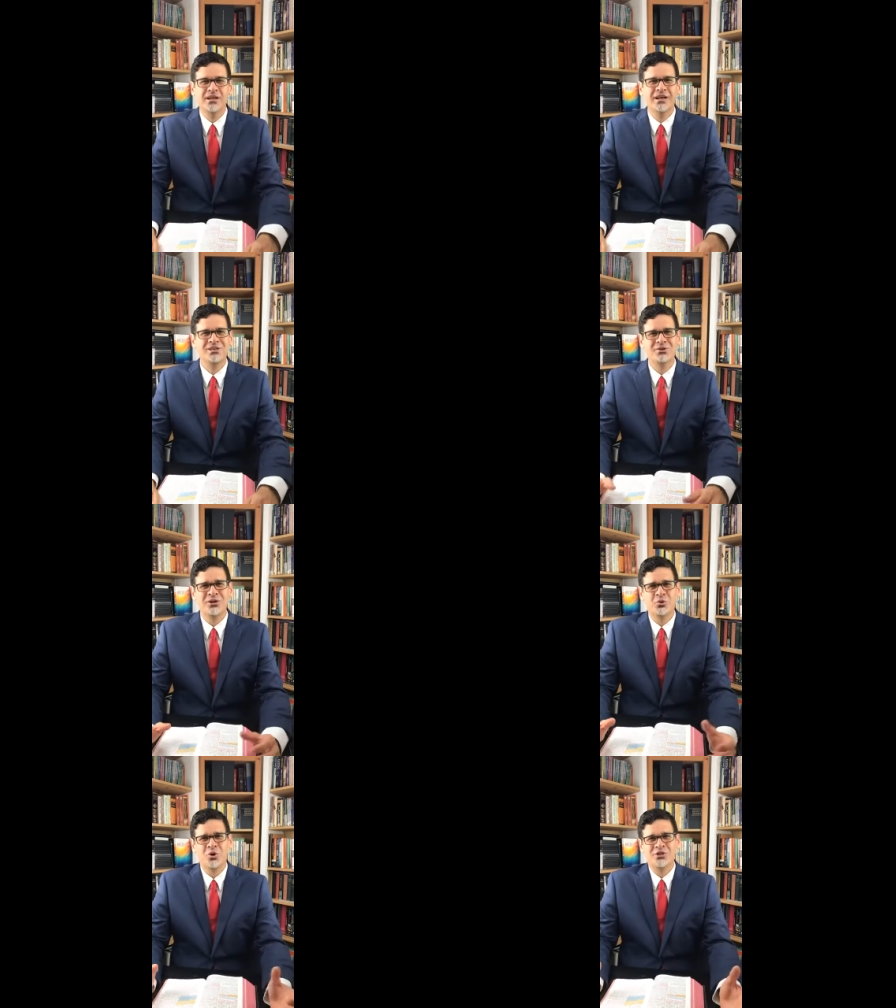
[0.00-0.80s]
And so the
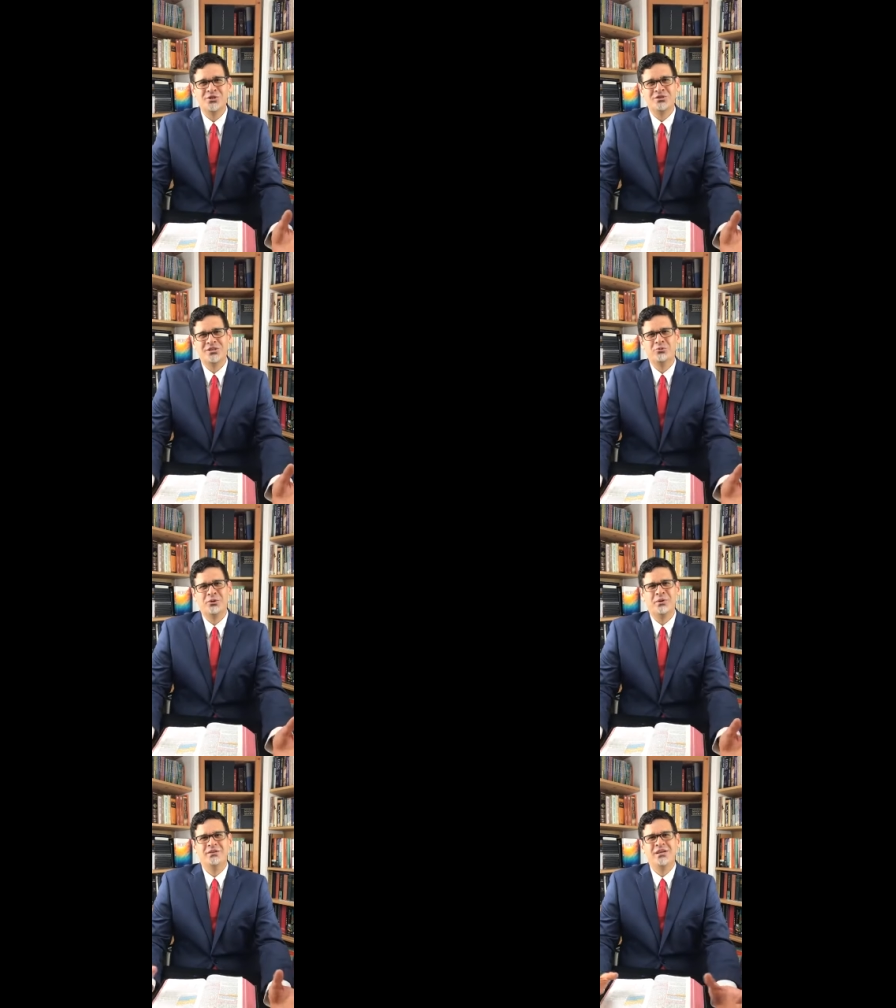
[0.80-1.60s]
question still
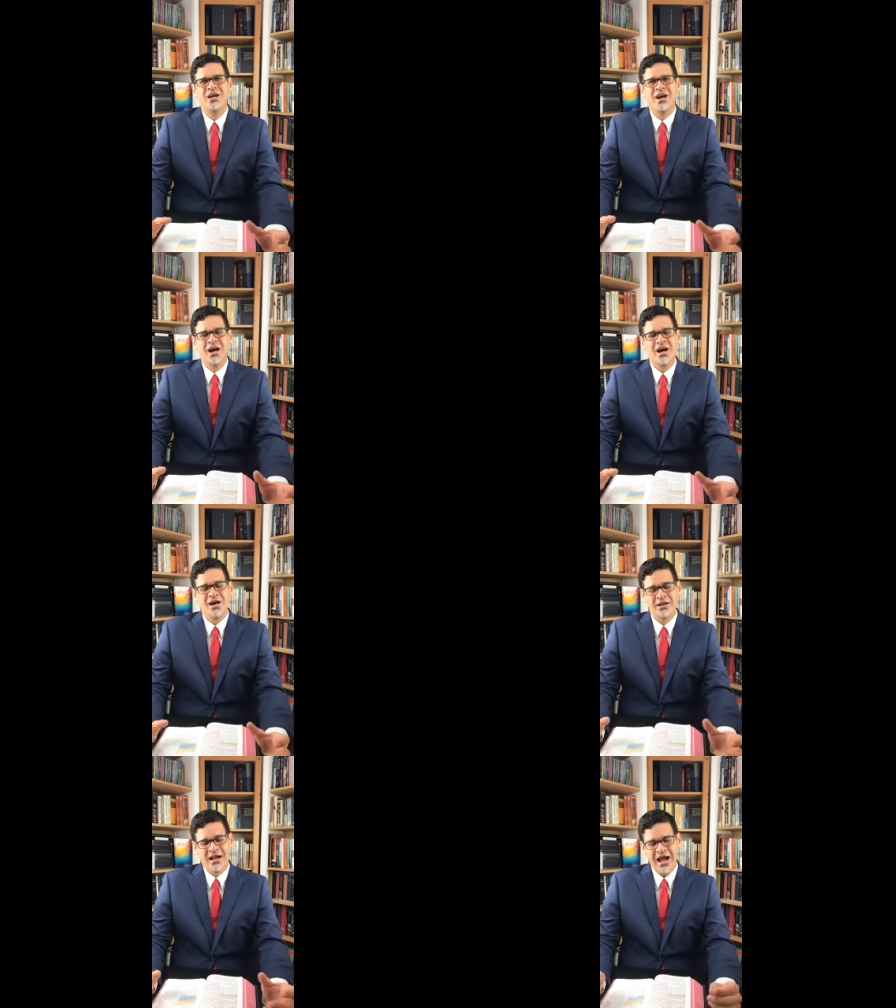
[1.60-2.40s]
remains,
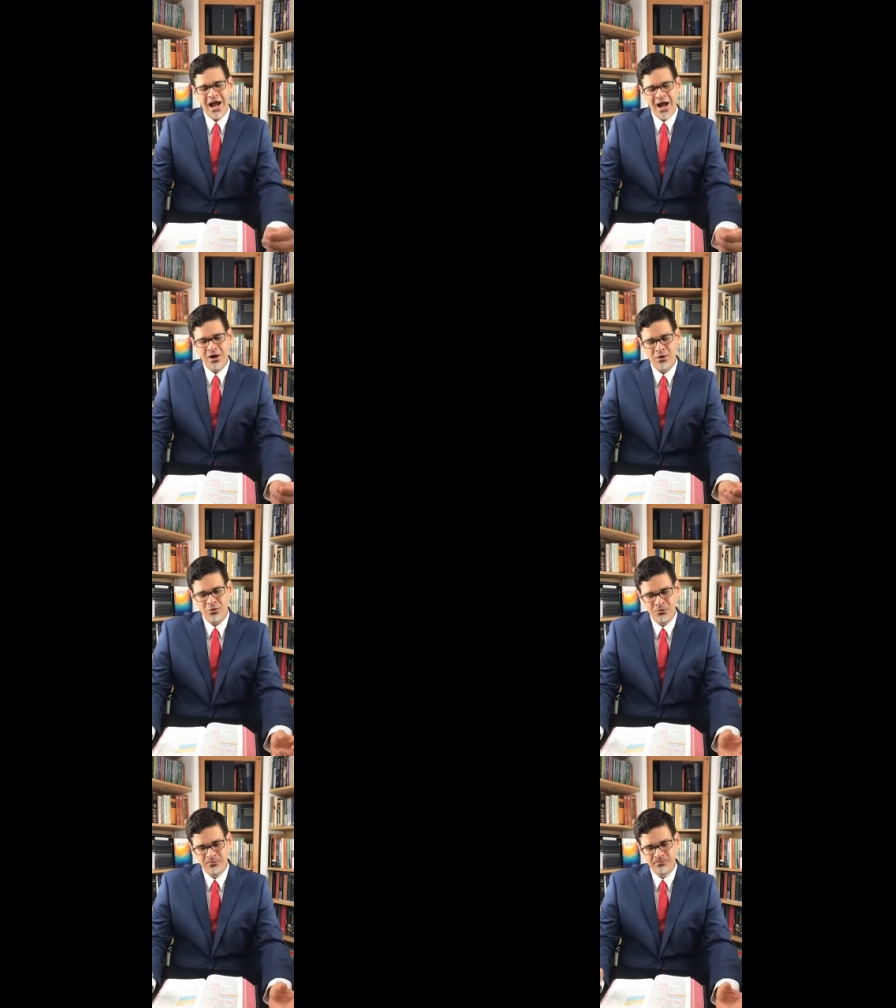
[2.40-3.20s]
uh,
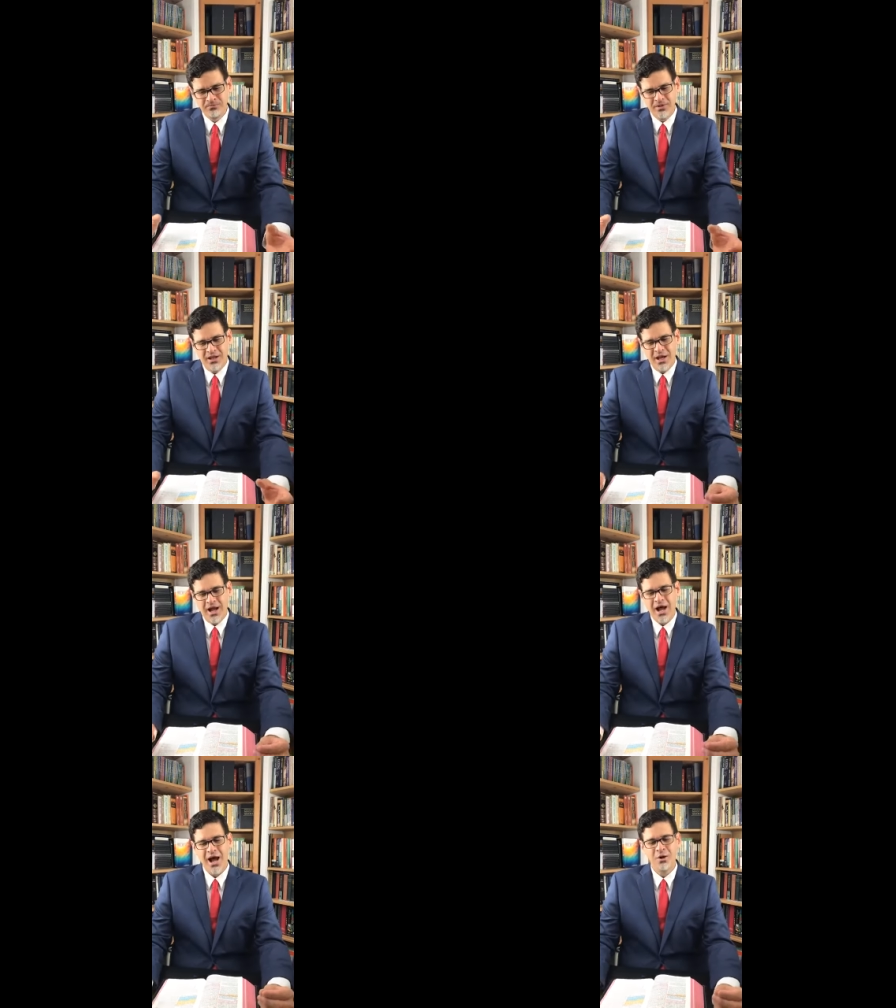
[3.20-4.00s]
how,
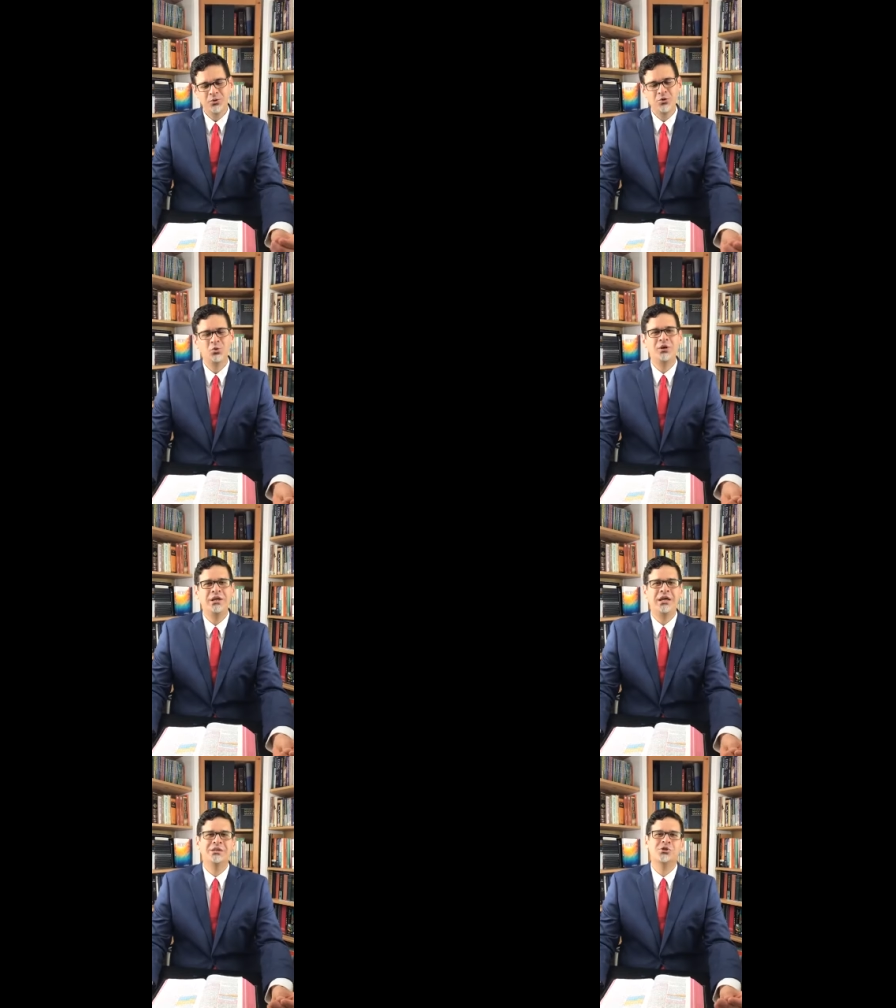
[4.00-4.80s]
how do
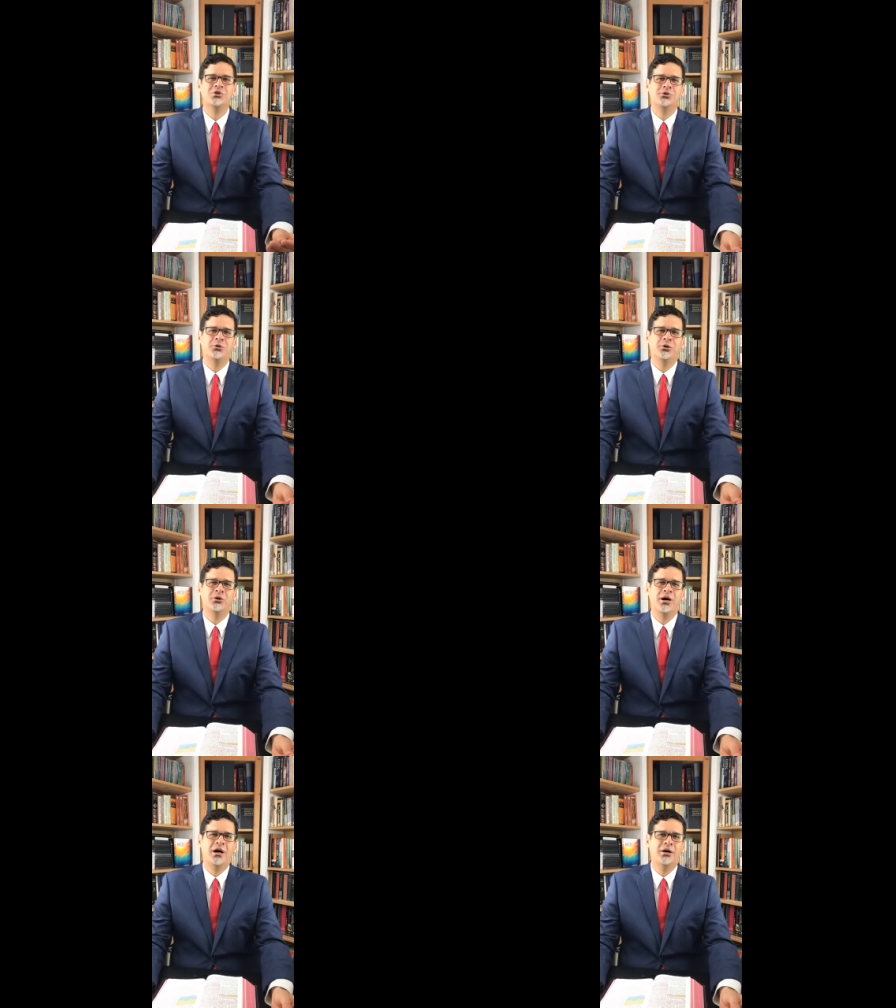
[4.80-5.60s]
we
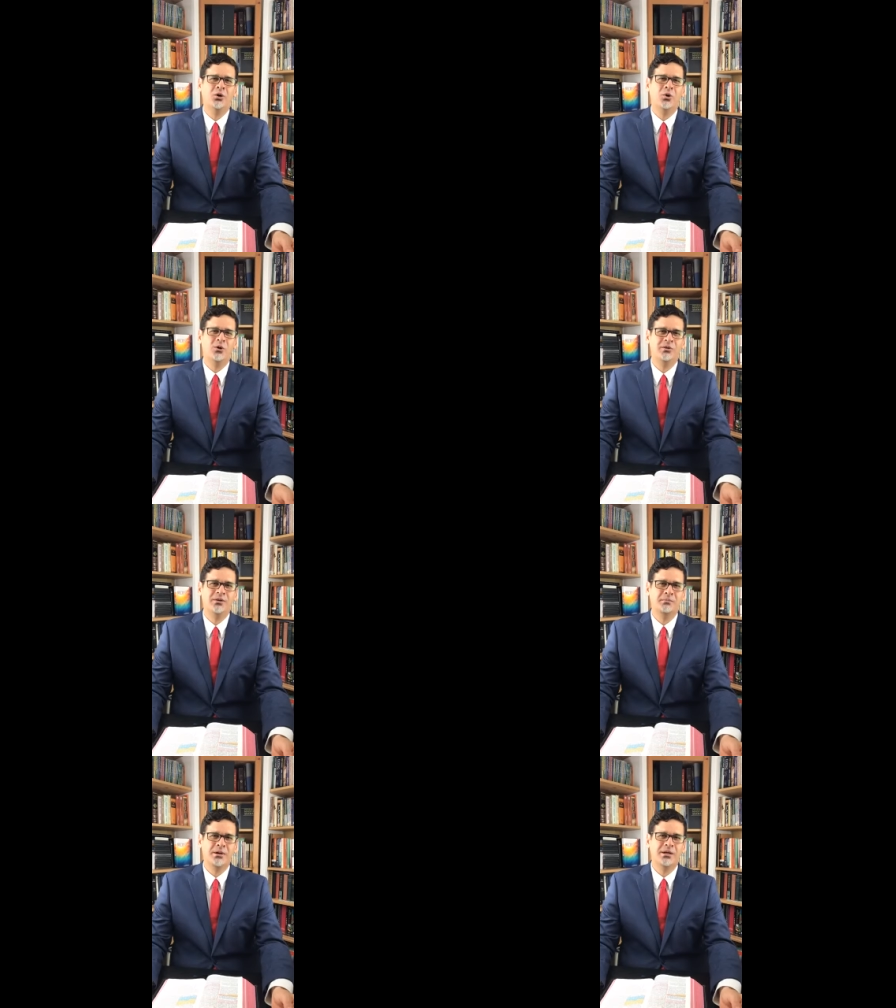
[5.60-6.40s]
ensure our
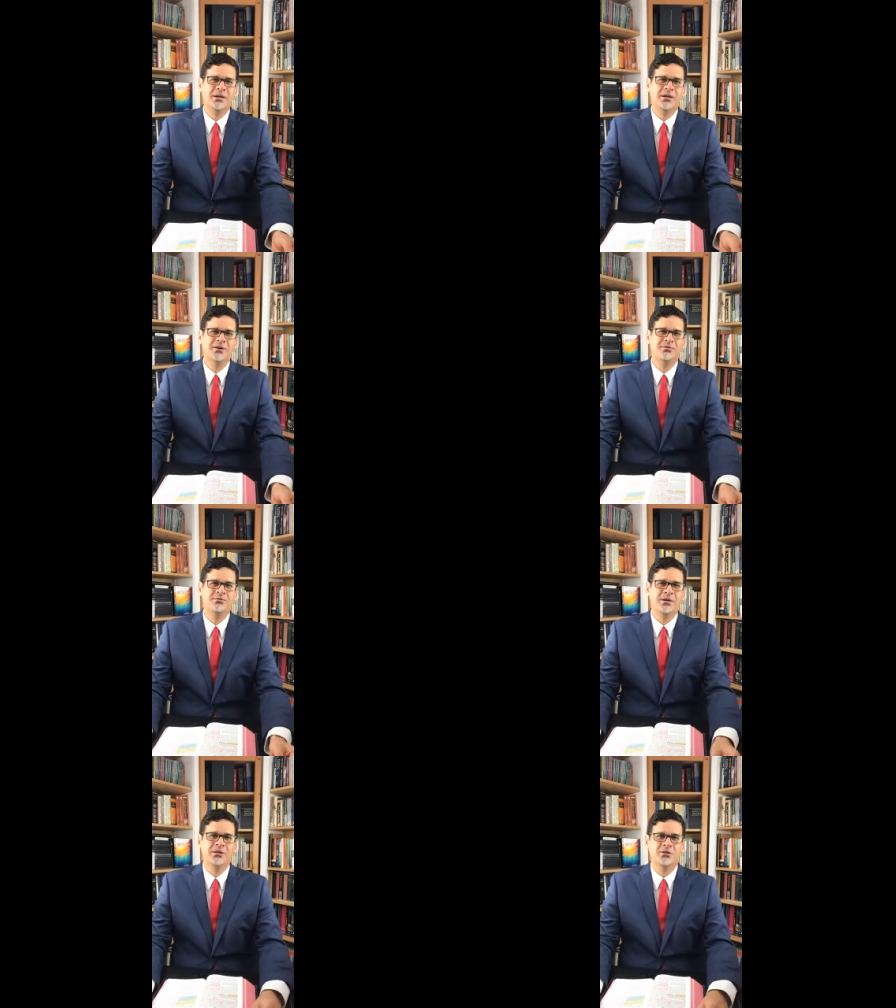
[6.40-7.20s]
ultimate
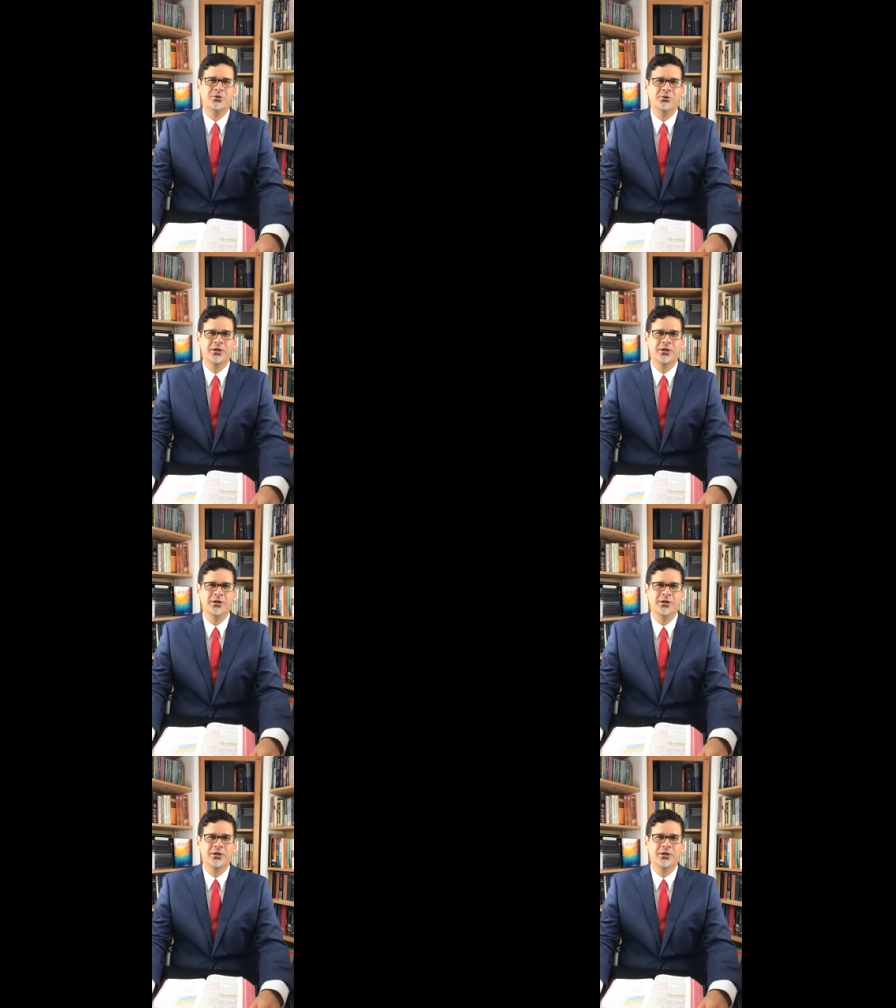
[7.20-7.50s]
victory?